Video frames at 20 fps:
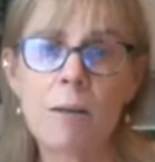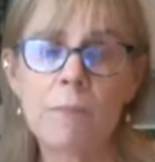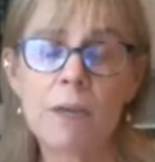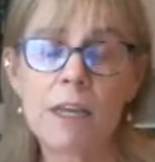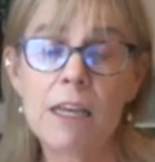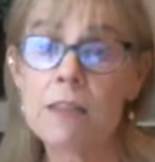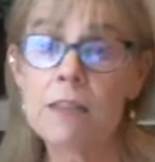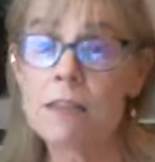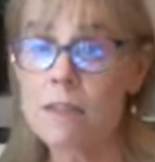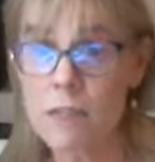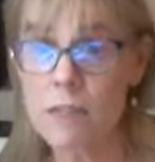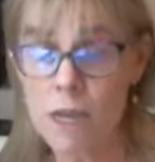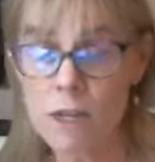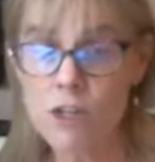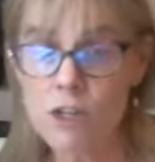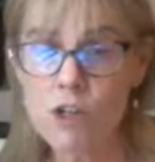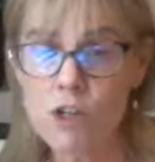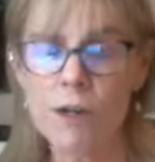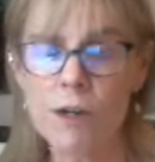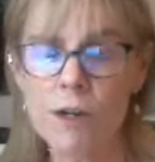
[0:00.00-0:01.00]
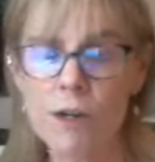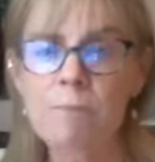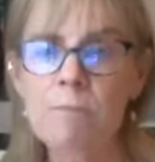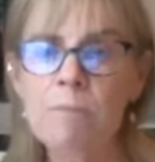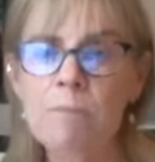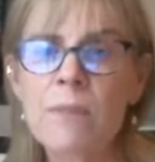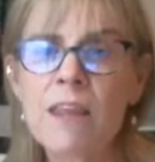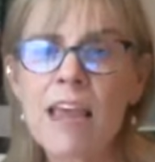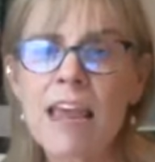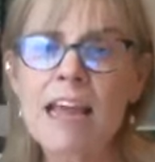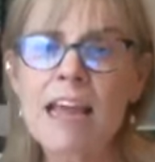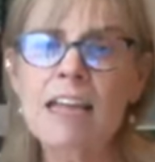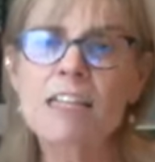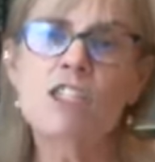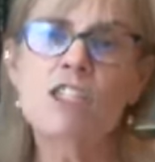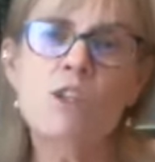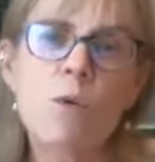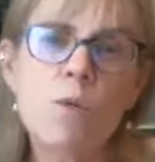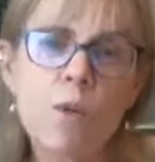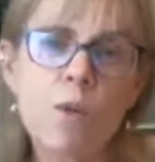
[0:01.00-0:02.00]
in this country. And
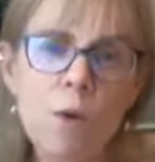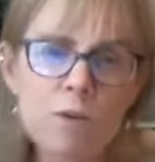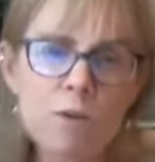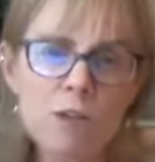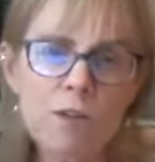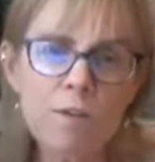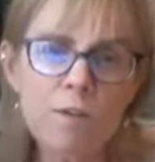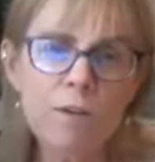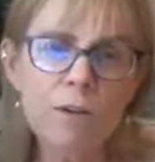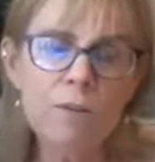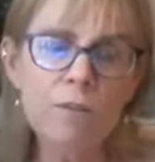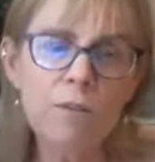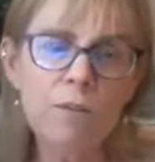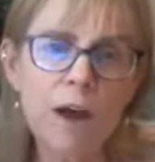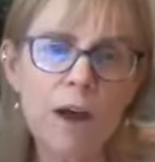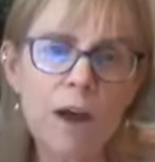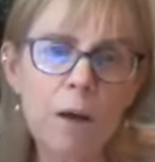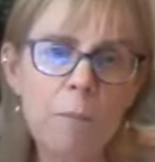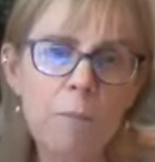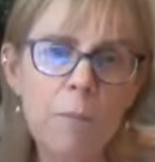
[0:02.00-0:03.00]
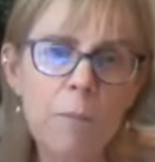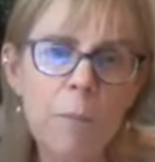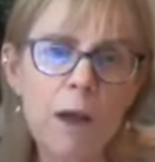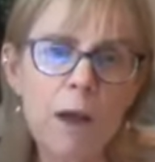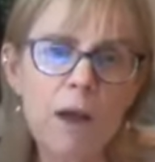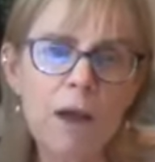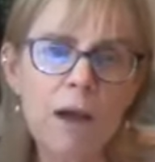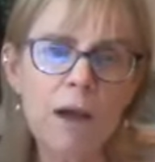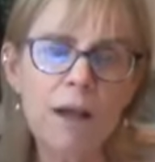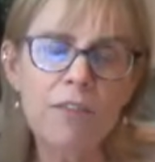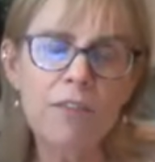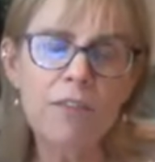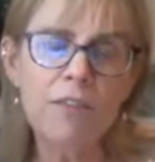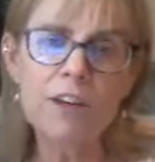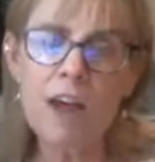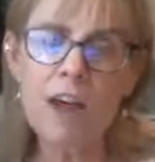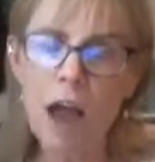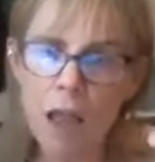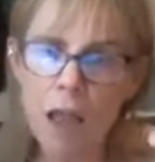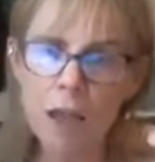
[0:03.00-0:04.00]
so those the
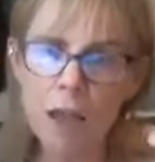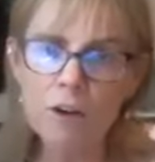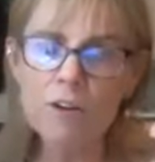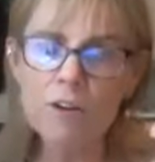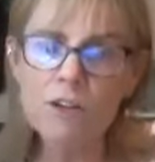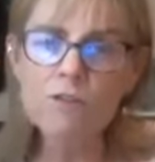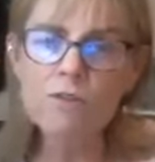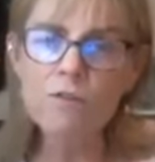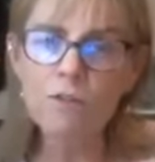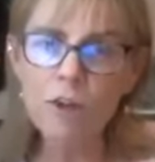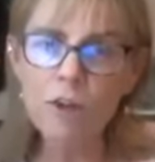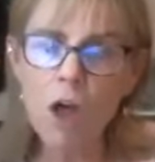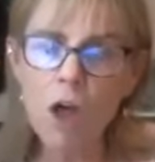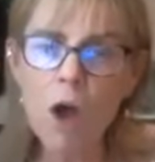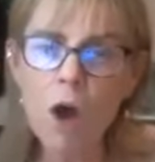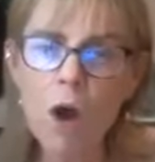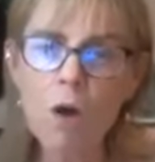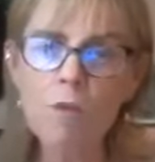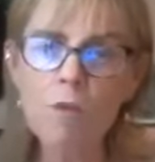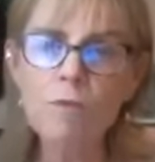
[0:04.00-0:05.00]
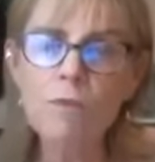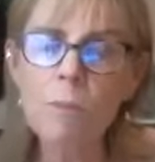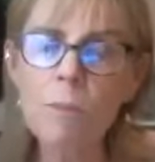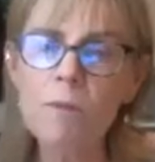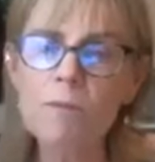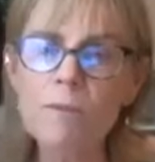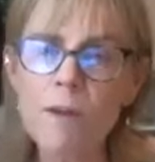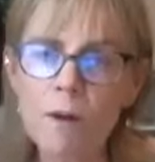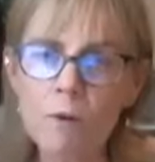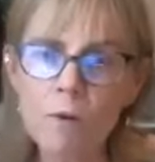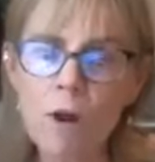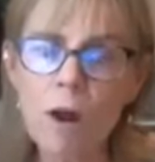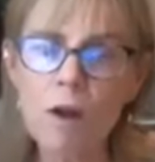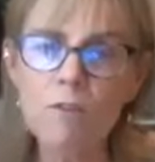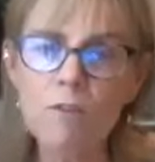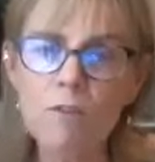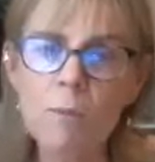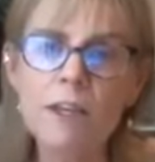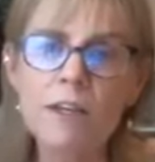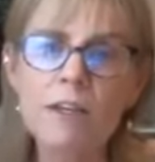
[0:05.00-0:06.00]
dollars flow from the federal
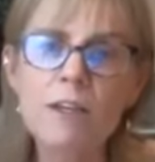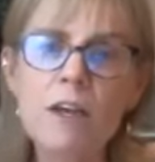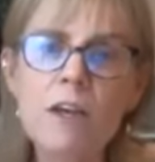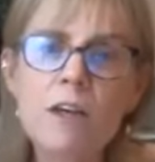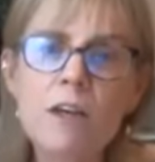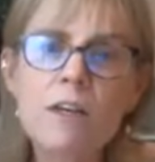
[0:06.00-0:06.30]
government,